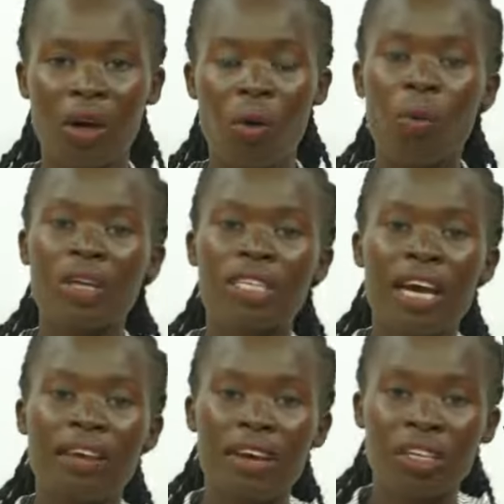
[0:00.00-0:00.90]
What
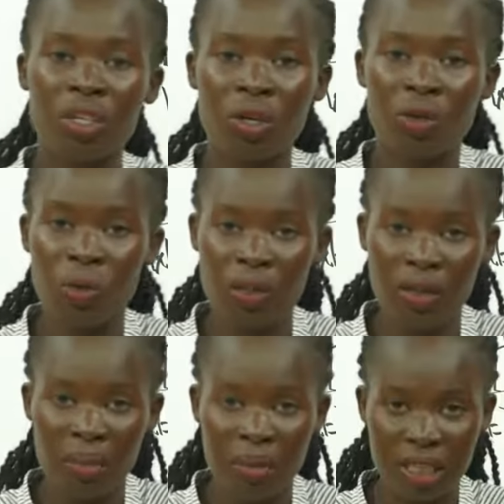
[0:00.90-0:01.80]
direction will
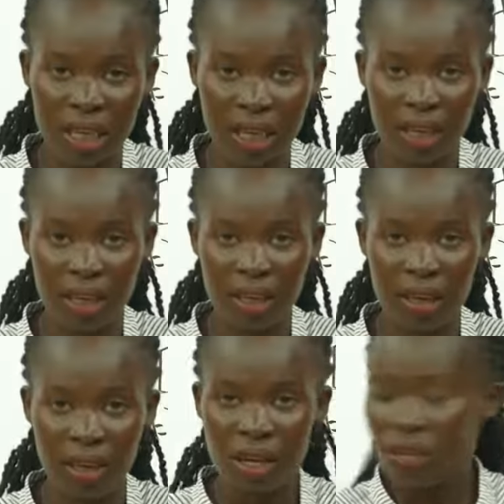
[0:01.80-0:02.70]
they be taking?
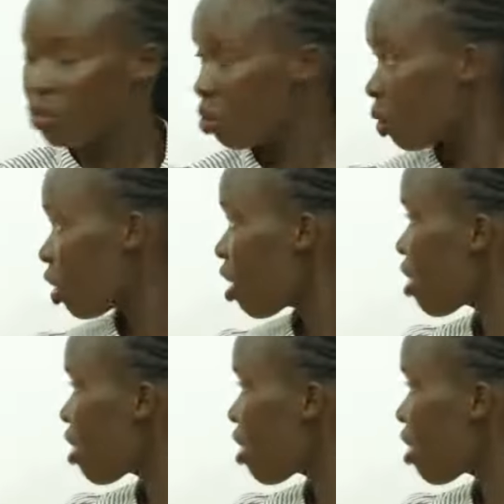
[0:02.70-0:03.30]
So we know